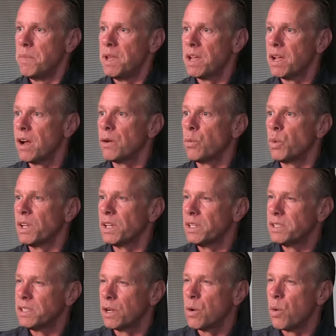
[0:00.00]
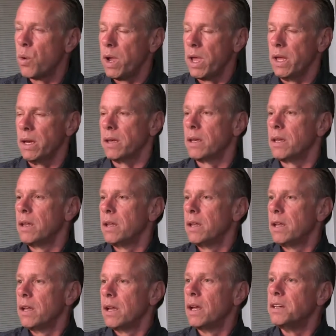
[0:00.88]
Being unwilling to quit
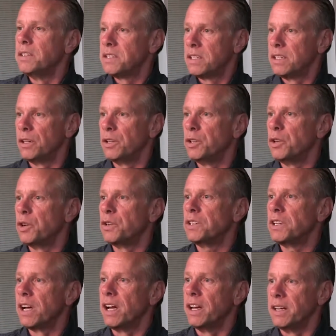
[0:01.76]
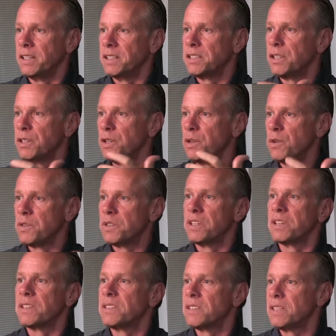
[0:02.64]
until you're done, until you
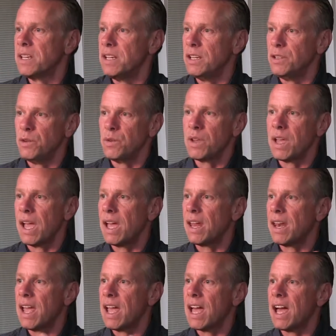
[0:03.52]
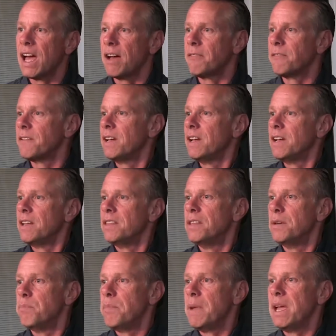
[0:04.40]
succeed. You can't have
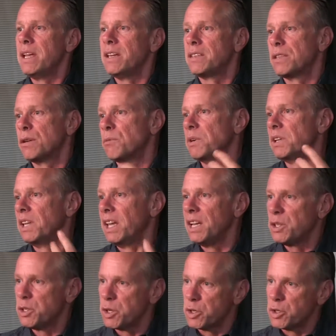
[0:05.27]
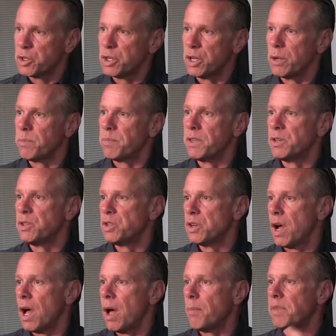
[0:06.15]
the mate, the relationship, the
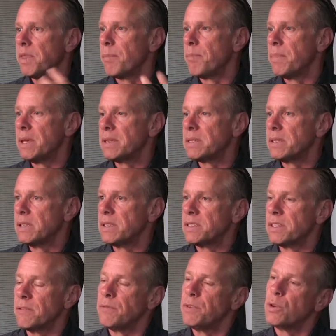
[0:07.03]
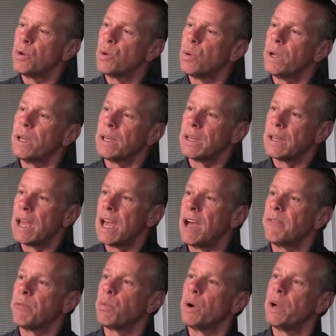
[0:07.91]
job, the business if you quit
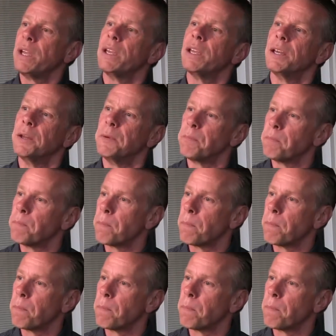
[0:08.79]
halfway in.